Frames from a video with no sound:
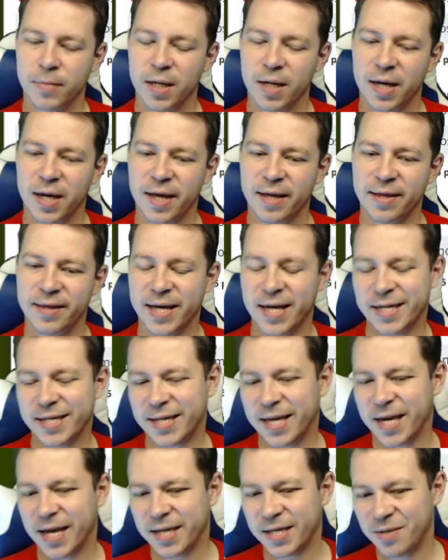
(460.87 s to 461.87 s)
In that
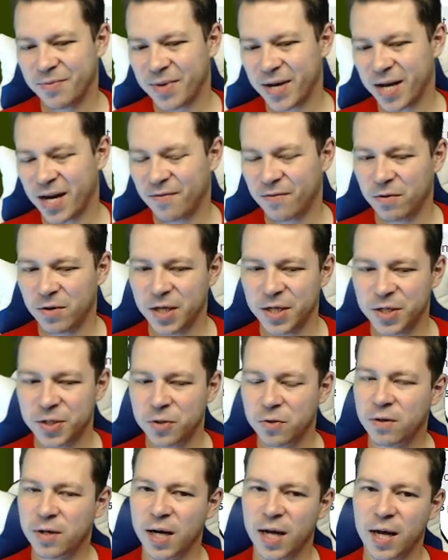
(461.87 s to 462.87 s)
case, he might have only
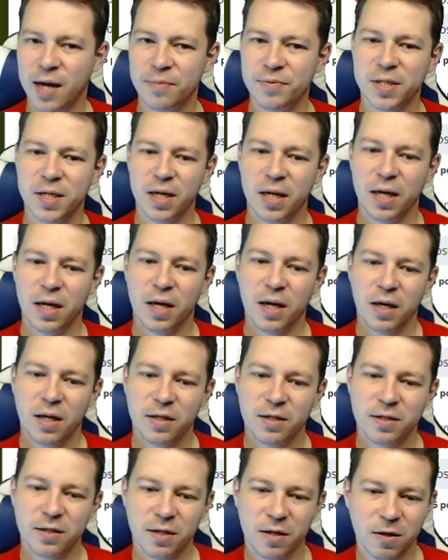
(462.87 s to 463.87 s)
two clubs.
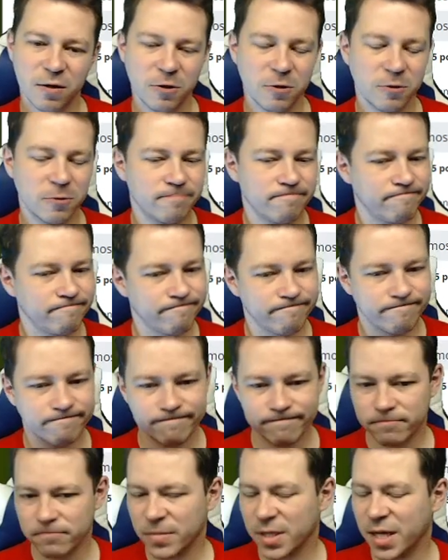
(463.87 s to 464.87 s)
So
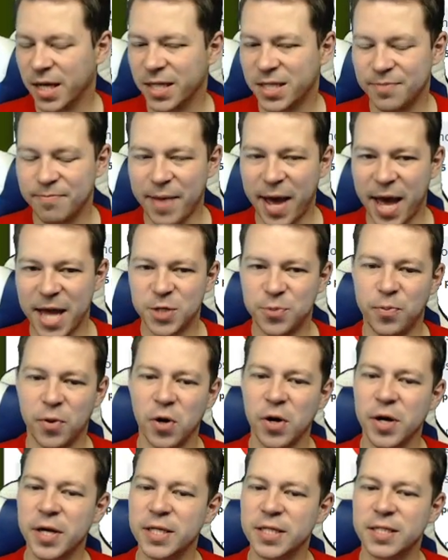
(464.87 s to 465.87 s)
it's match
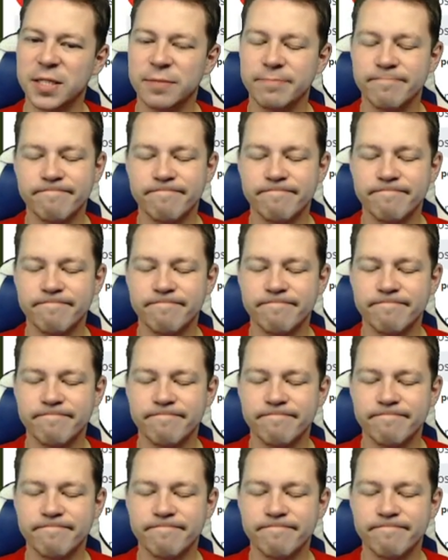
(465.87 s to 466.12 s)
points.